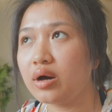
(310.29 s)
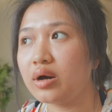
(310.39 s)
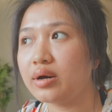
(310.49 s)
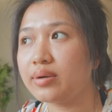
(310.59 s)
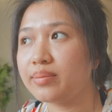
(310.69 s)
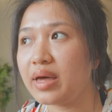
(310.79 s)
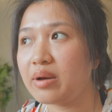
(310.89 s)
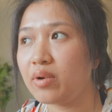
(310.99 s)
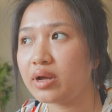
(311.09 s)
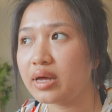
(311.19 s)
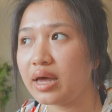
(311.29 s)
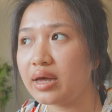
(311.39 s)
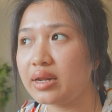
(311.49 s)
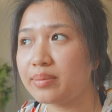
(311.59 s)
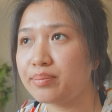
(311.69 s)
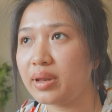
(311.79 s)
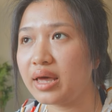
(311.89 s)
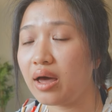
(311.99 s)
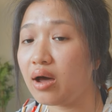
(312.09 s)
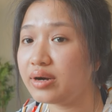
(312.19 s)
Um, and what kind of
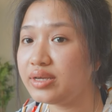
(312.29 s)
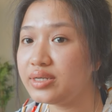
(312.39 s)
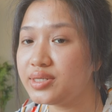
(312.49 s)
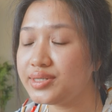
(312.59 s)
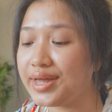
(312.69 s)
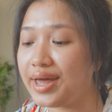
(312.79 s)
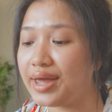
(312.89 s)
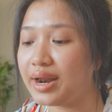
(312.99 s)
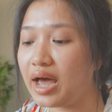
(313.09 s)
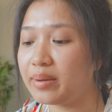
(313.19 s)
like audience that